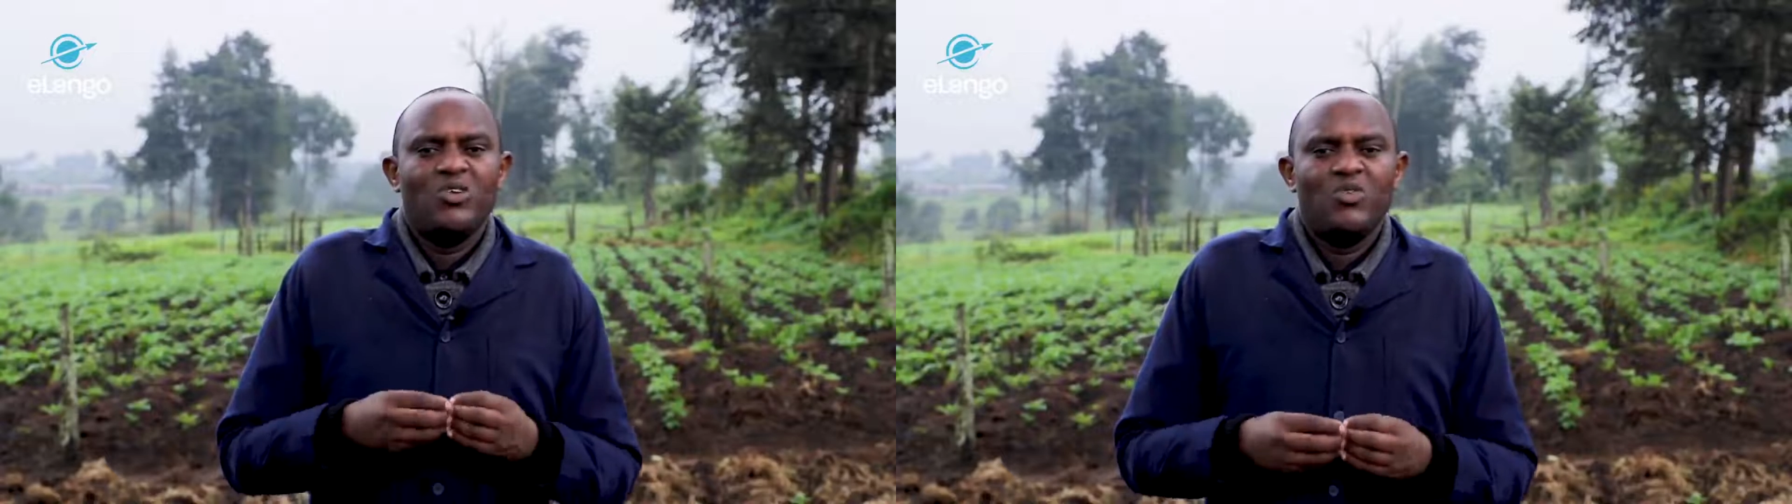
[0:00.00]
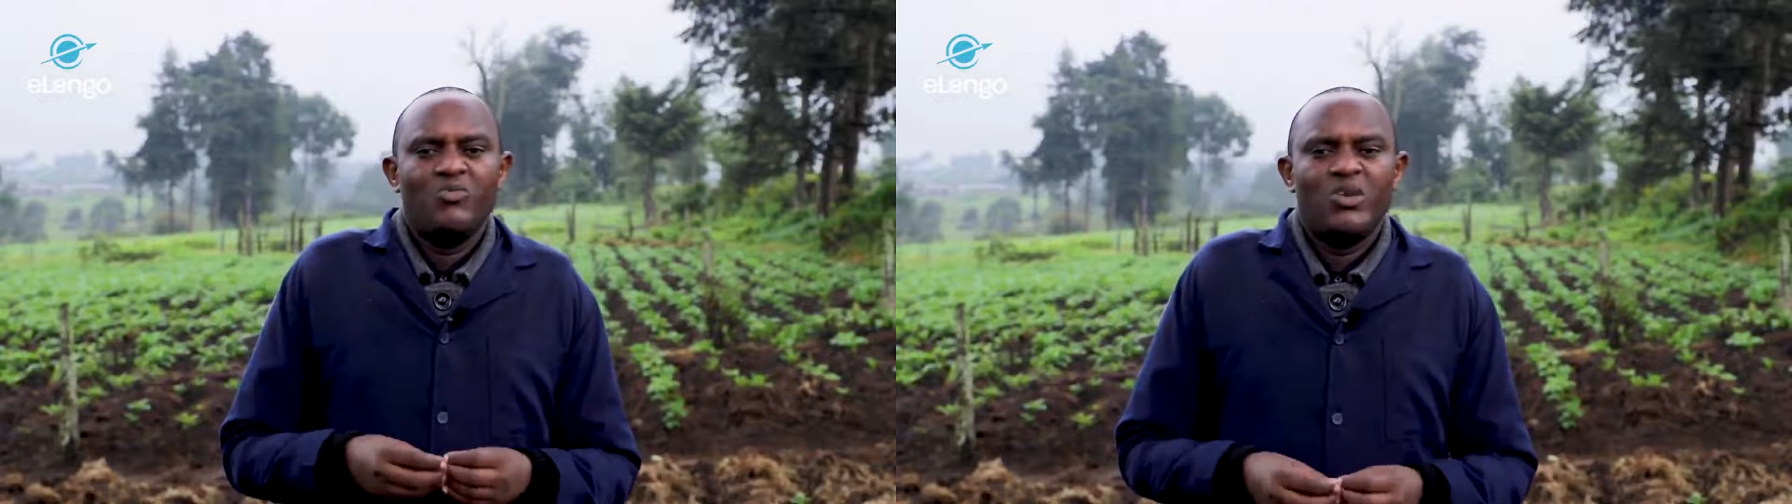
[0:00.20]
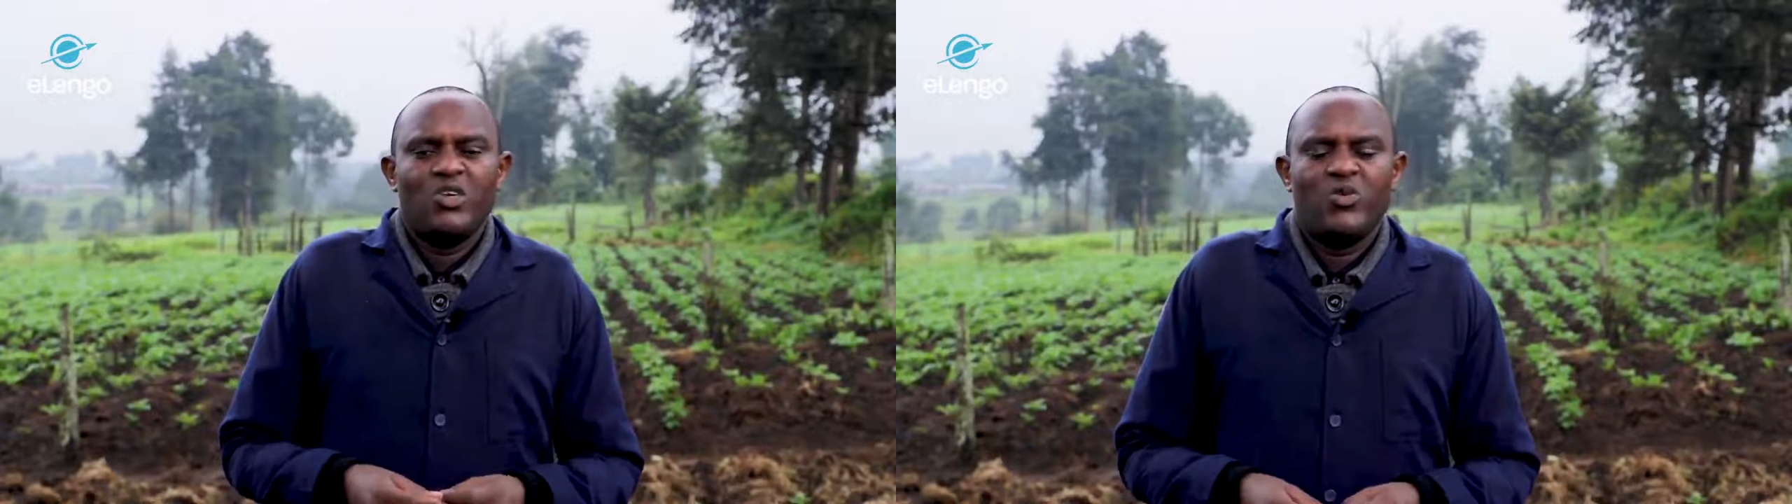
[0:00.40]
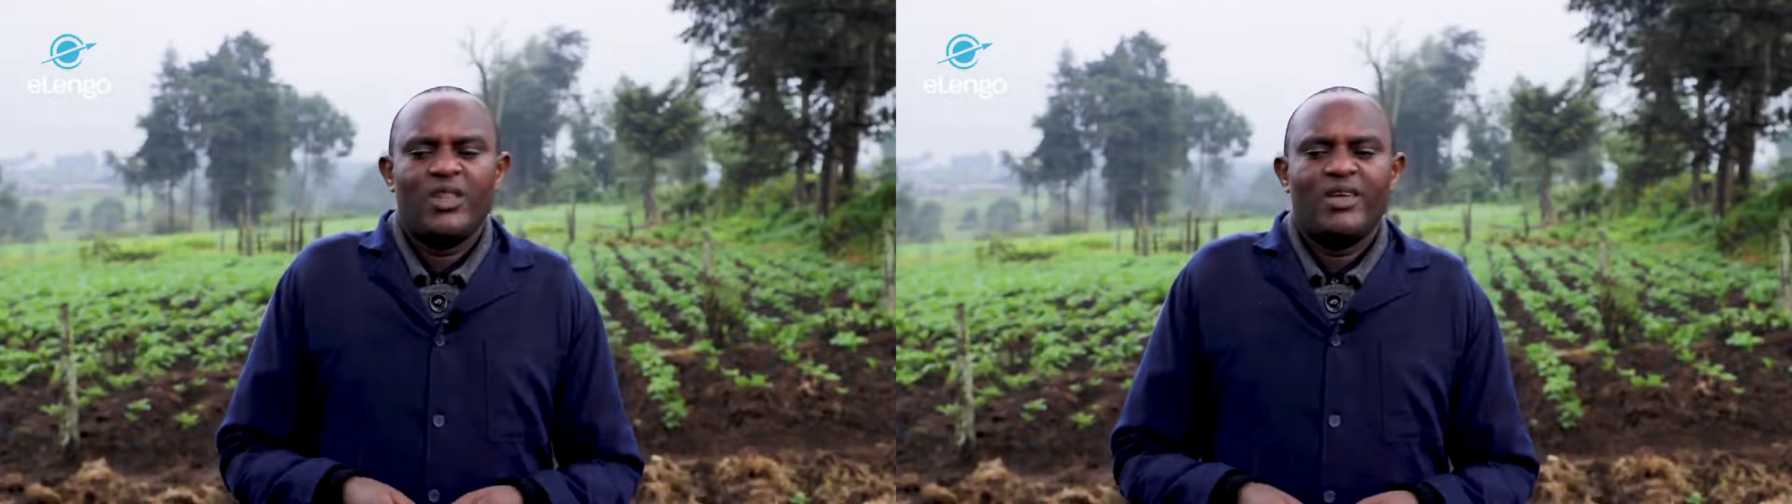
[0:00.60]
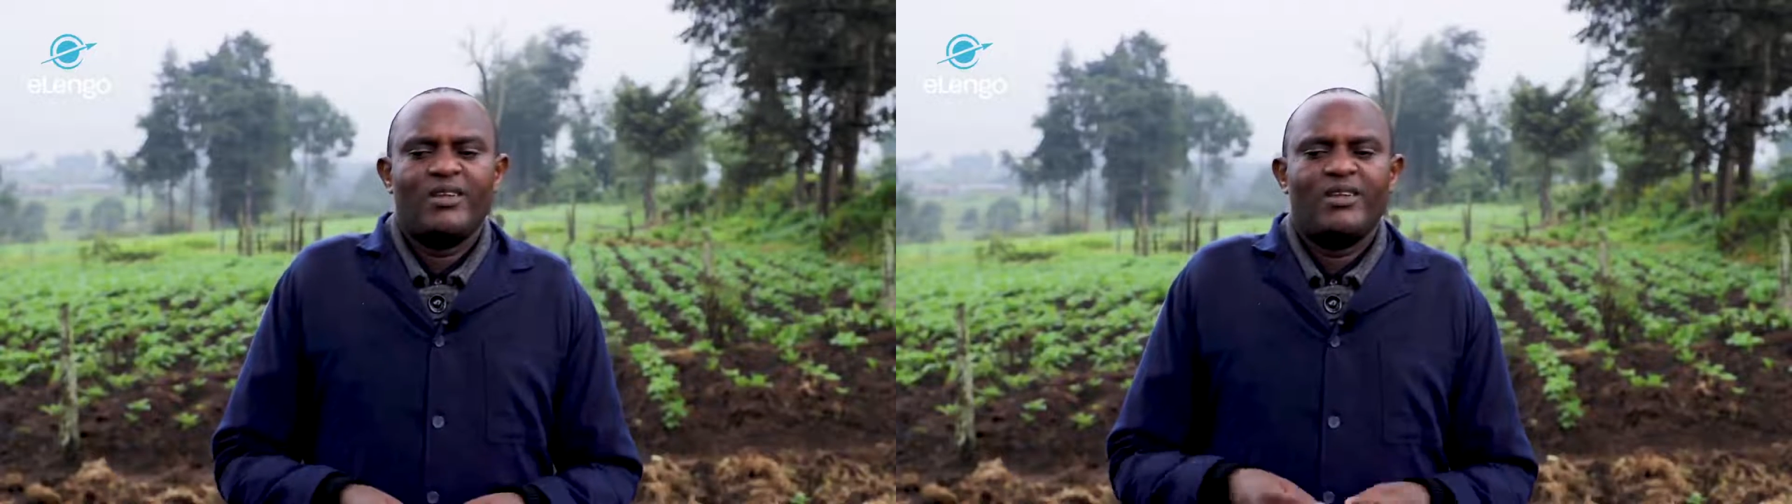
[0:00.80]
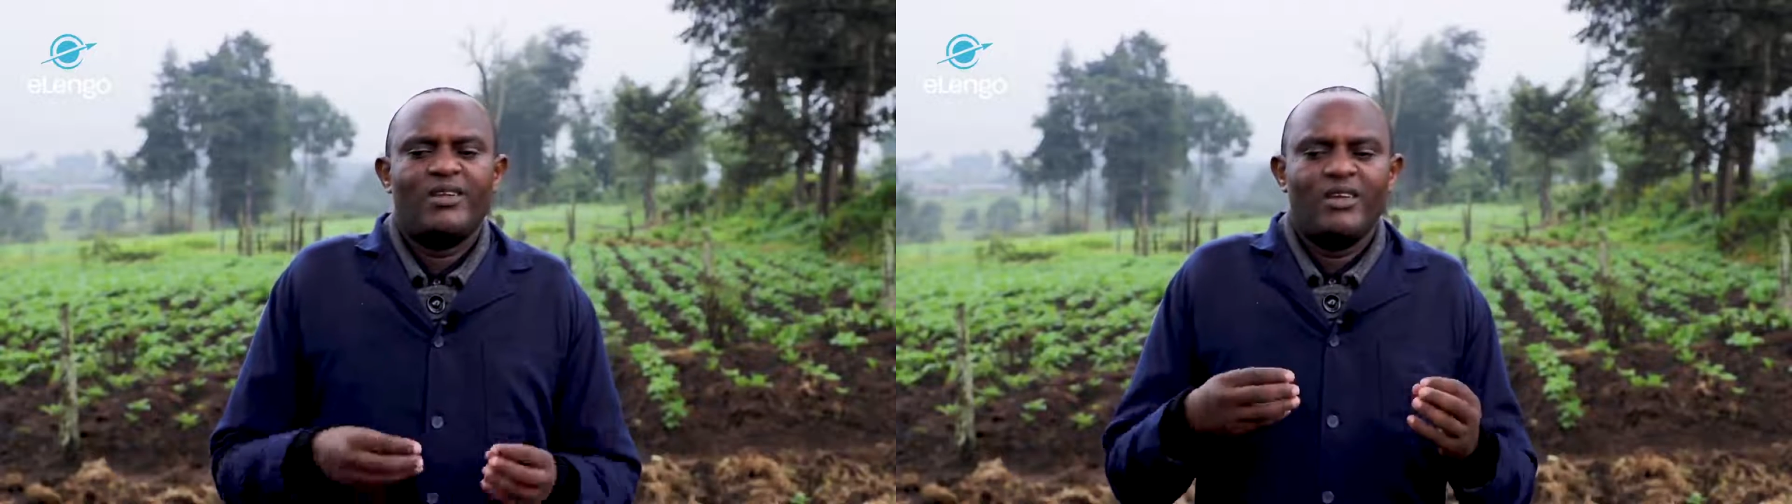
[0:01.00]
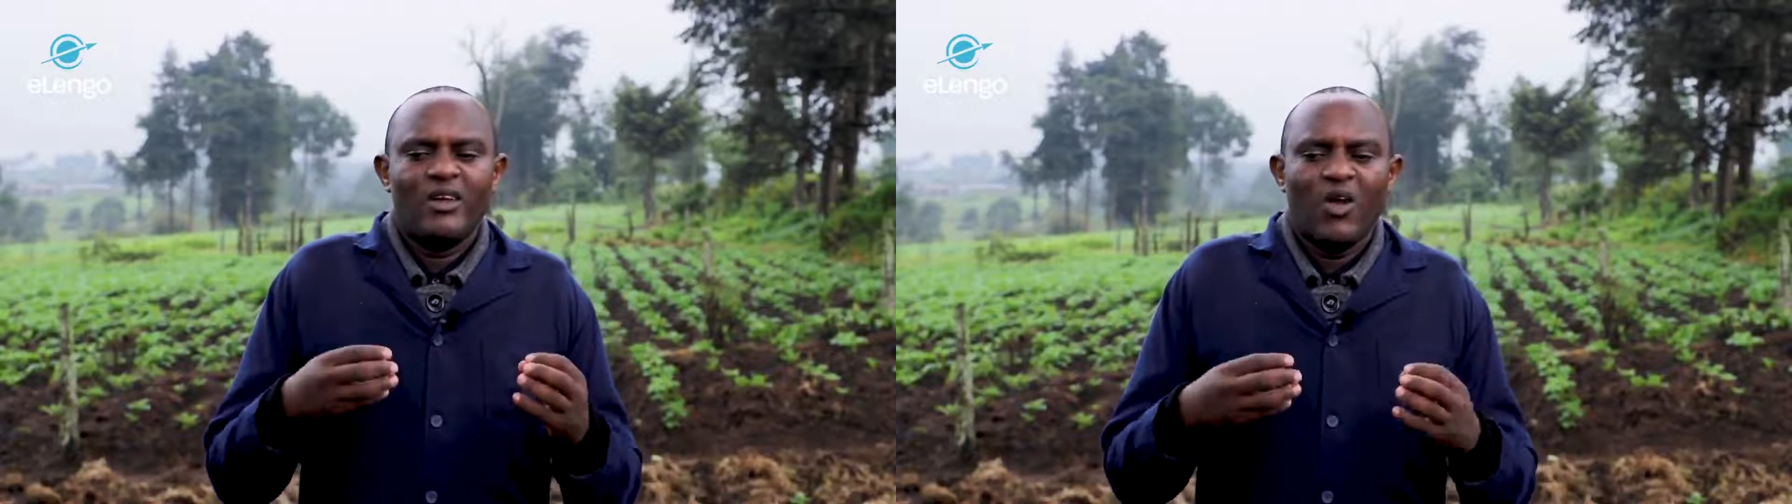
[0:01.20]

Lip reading: to make sure that